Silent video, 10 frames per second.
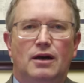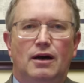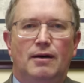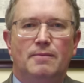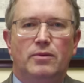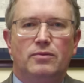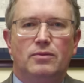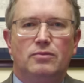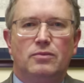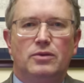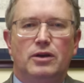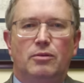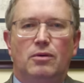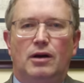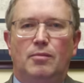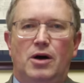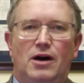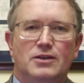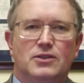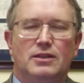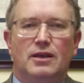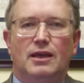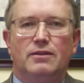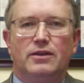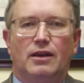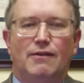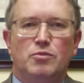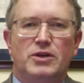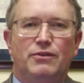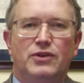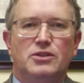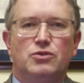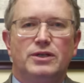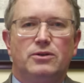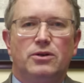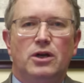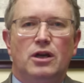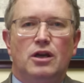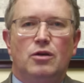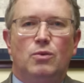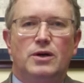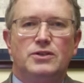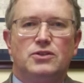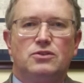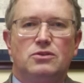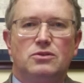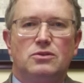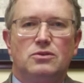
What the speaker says: Hamas and the government of Israel was